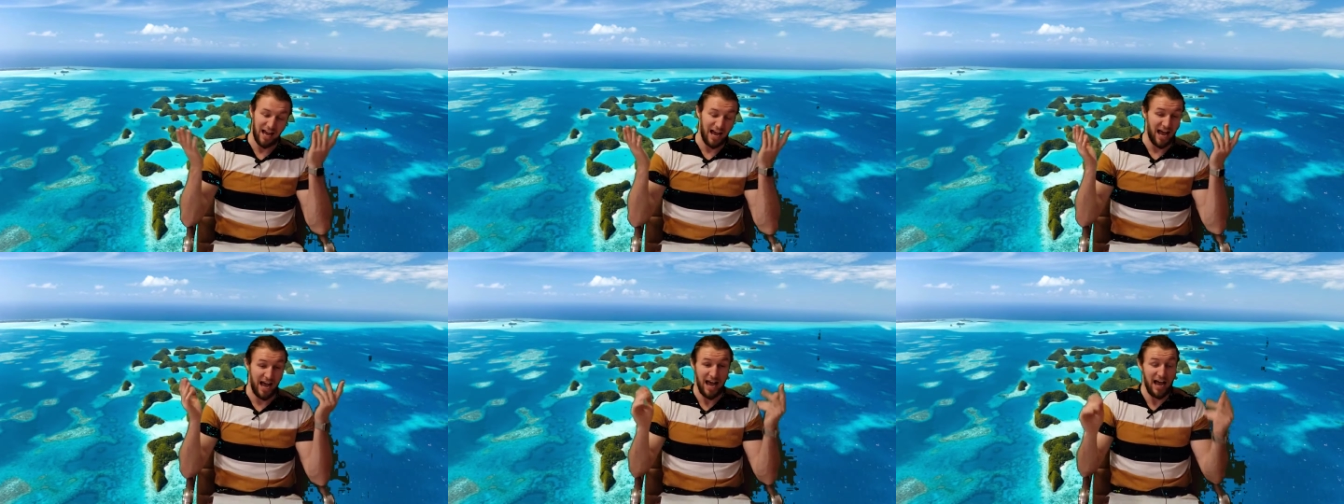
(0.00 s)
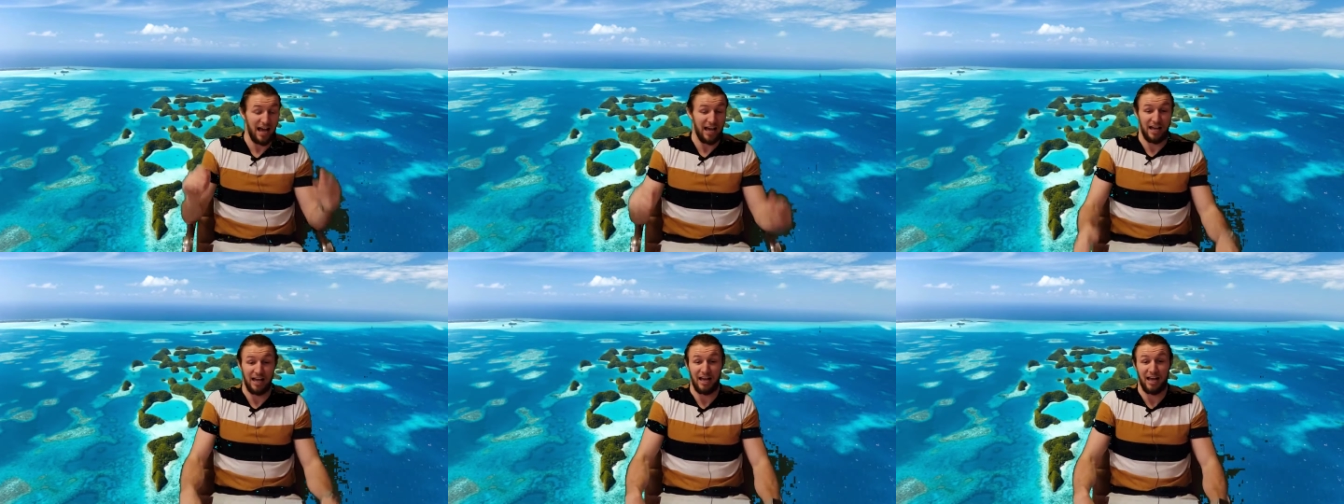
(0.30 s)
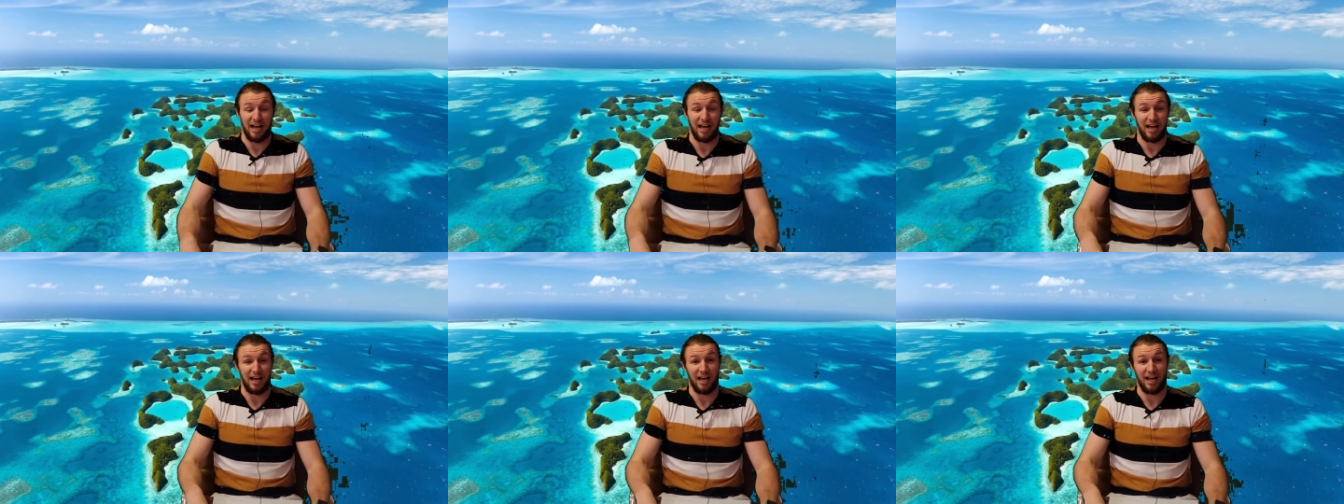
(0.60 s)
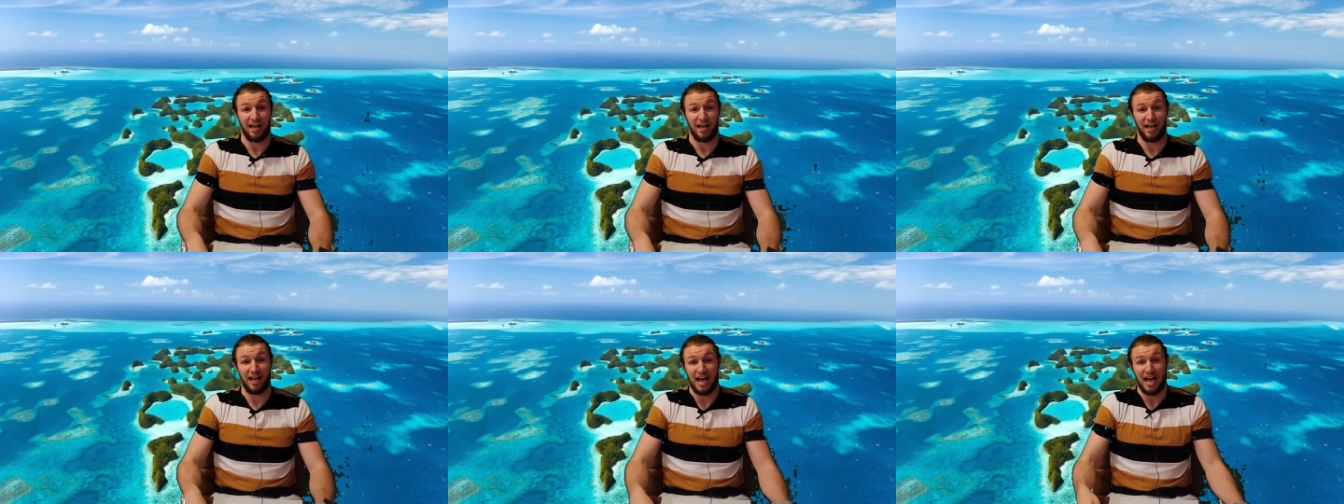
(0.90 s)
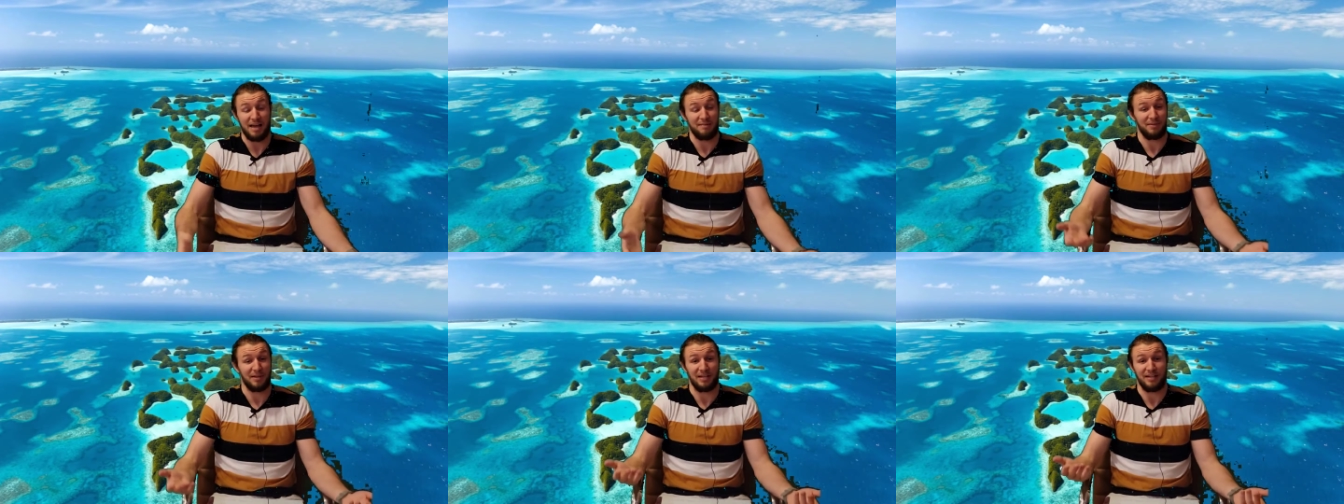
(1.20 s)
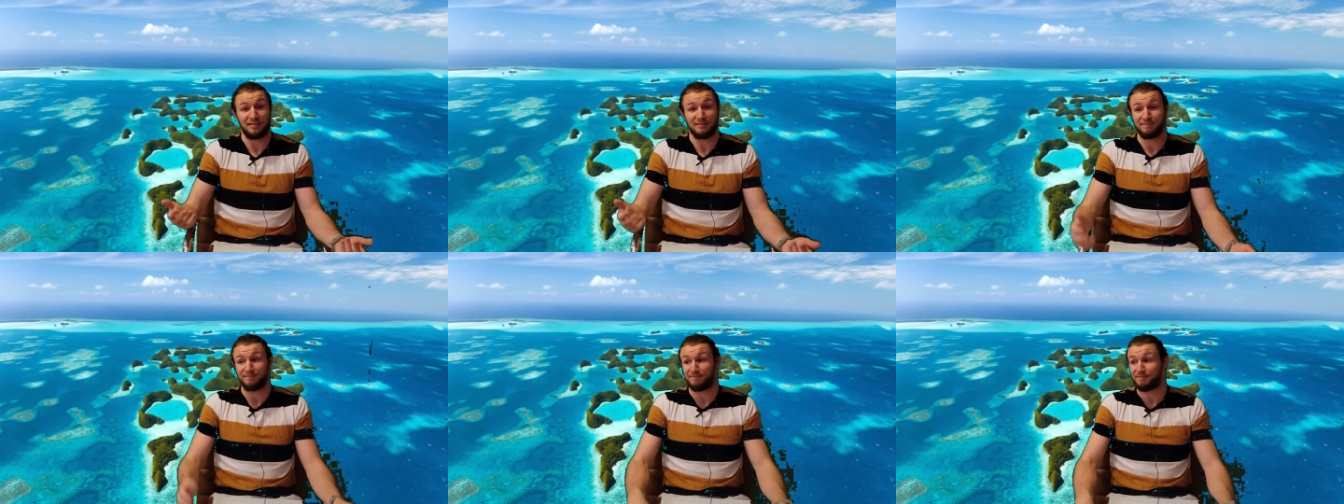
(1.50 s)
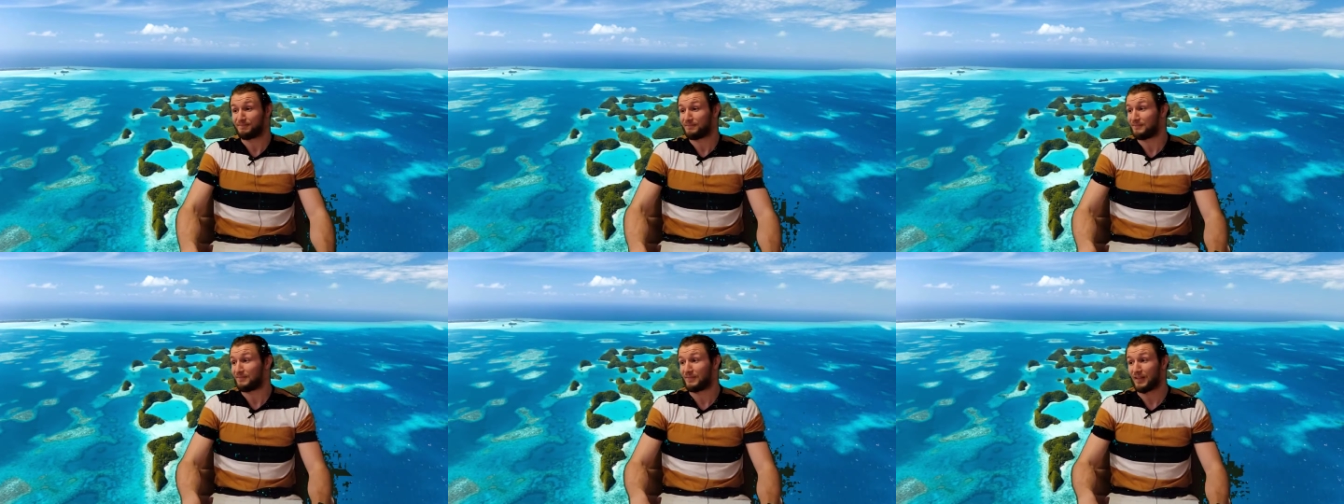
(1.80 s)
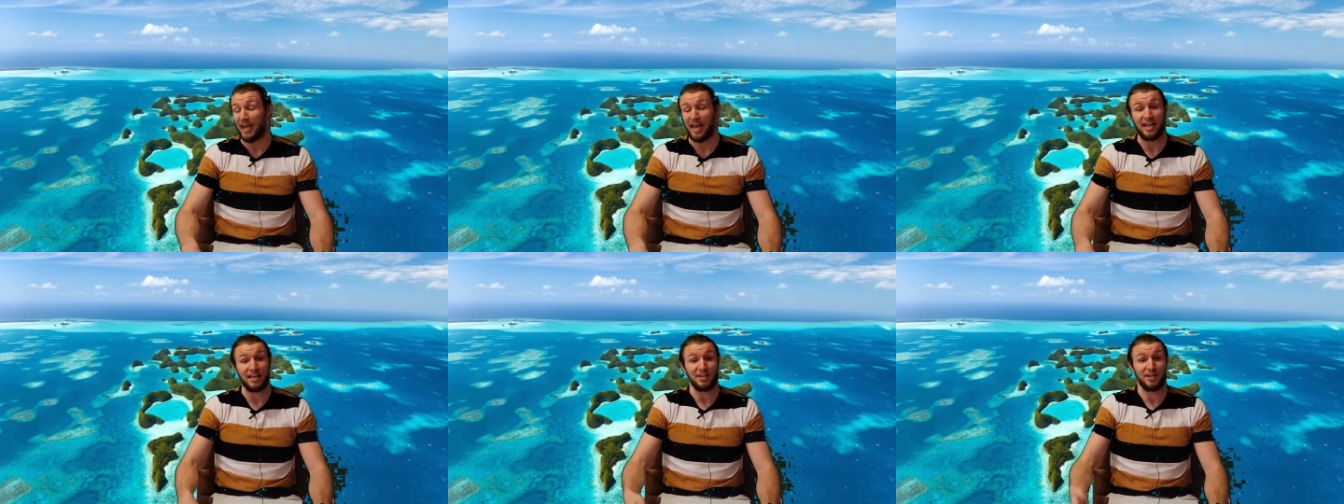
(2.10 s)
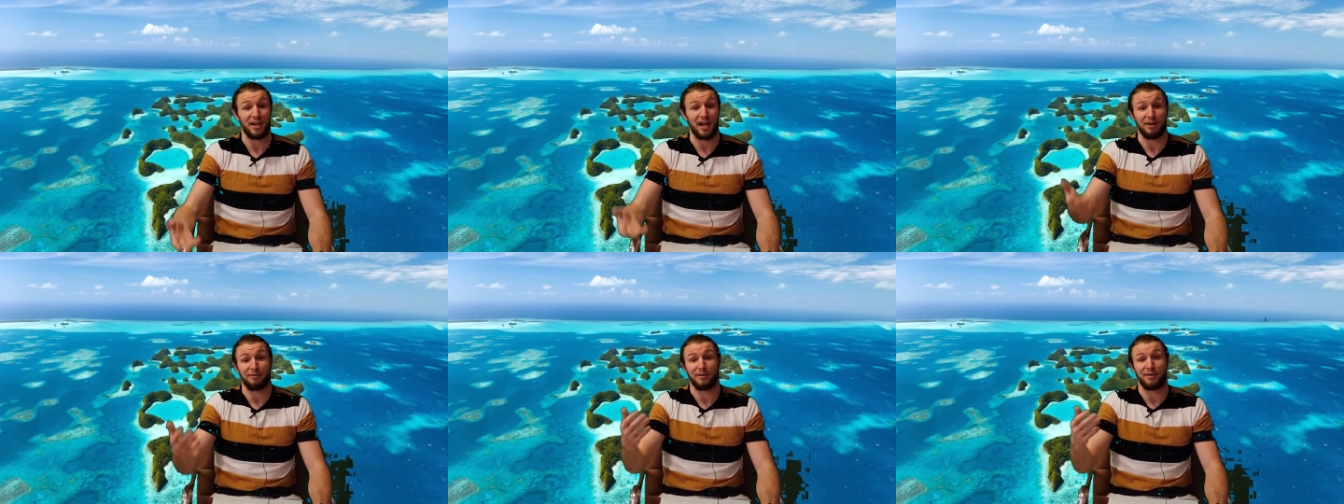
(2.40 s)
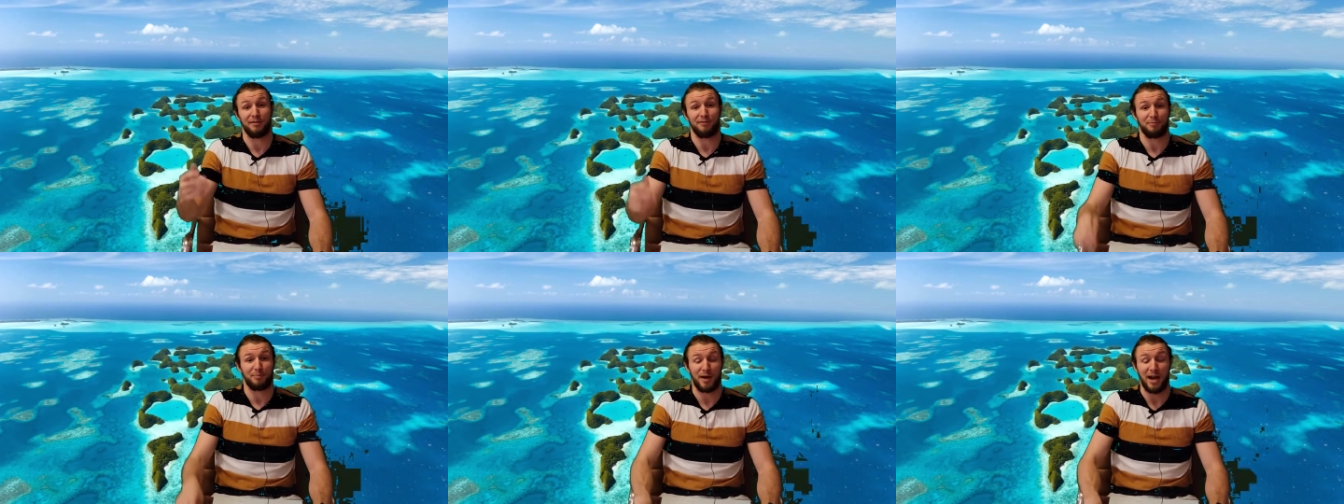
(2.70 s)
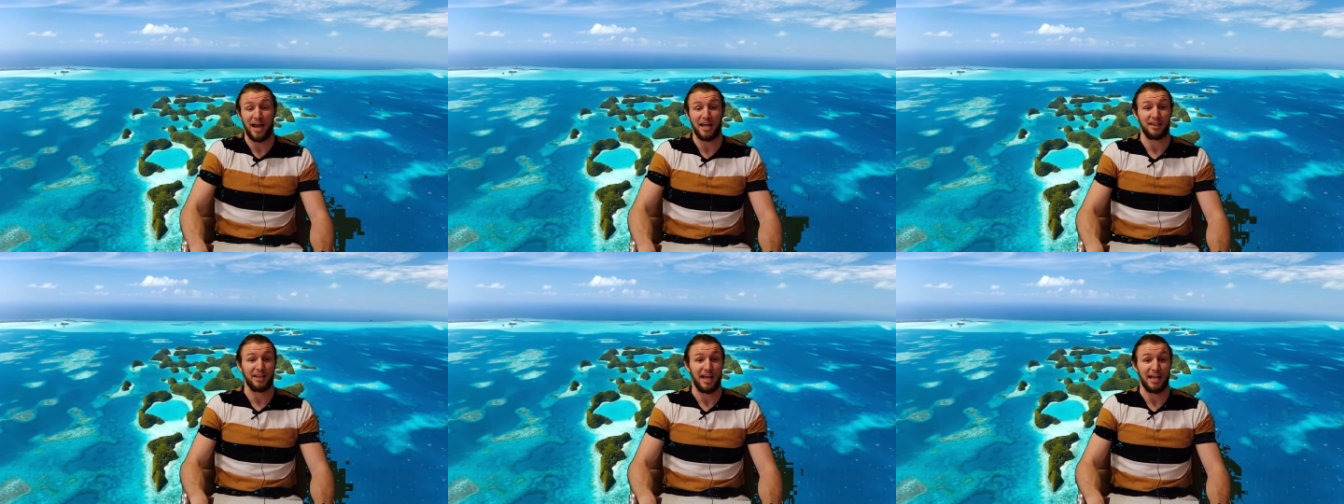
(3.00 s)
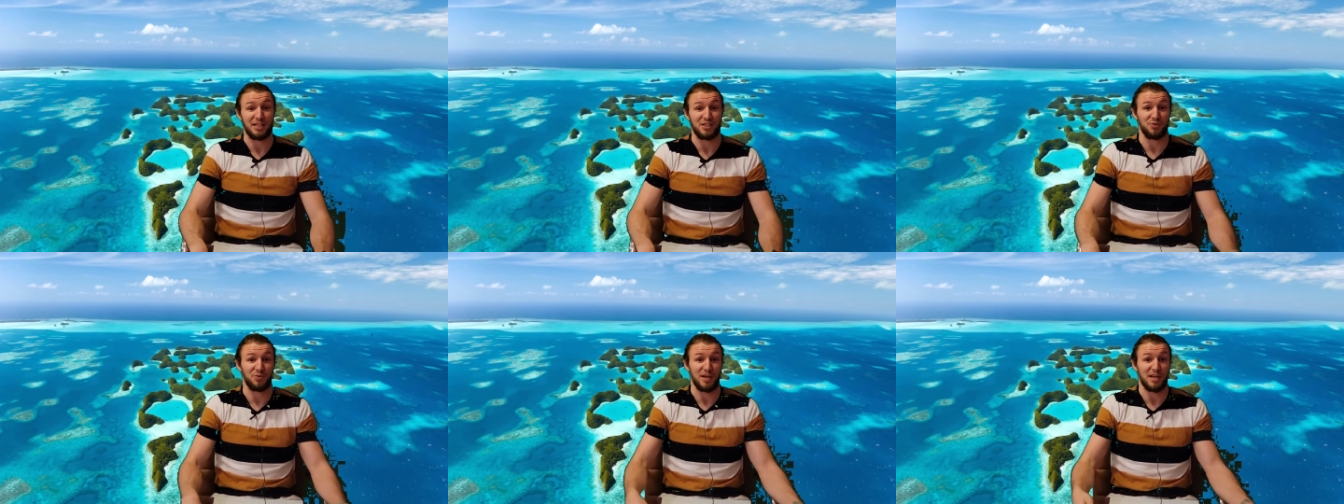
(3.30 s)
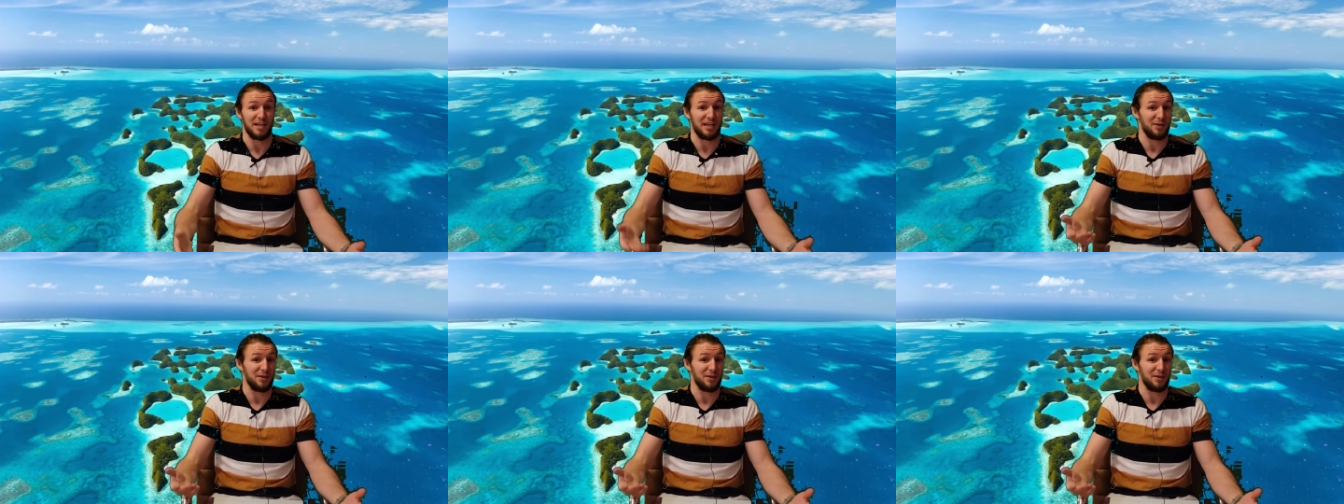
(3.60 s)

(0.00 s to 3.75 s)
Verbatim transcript: I mean, hey, you got rid of Brad last week.